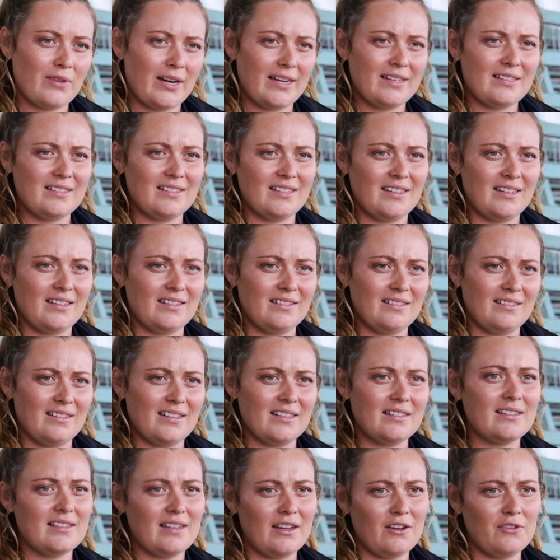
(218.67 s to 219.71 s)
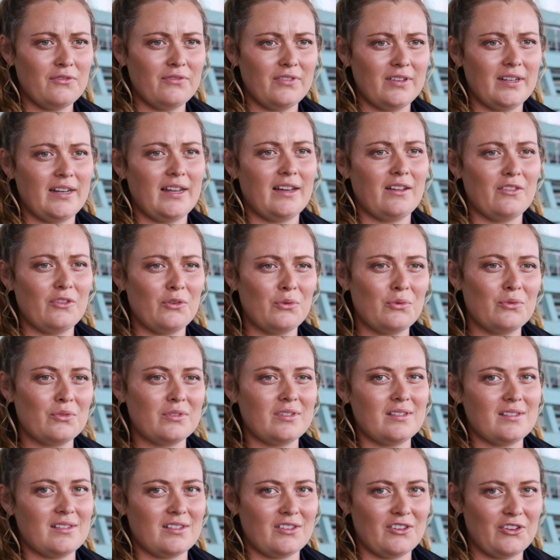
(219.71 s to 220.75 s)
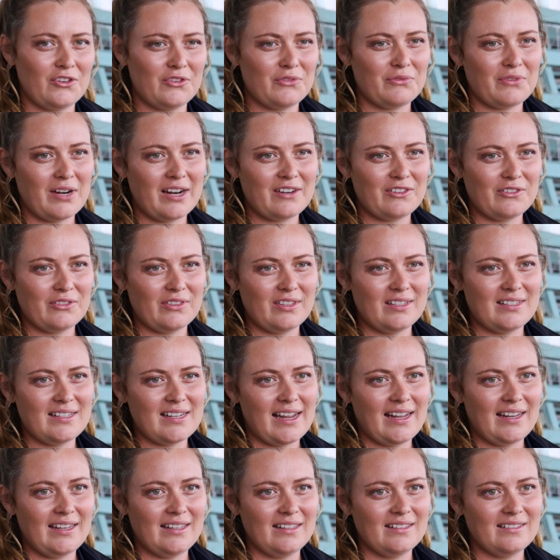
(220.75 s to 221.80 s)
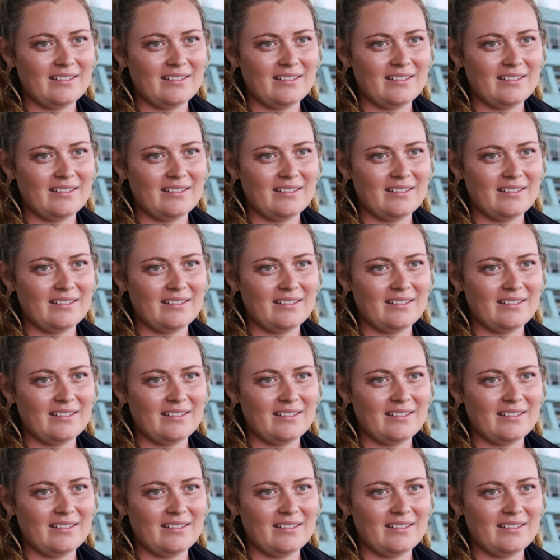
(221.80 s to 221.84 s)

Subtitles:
racing itself and how the horses are going to run on the day.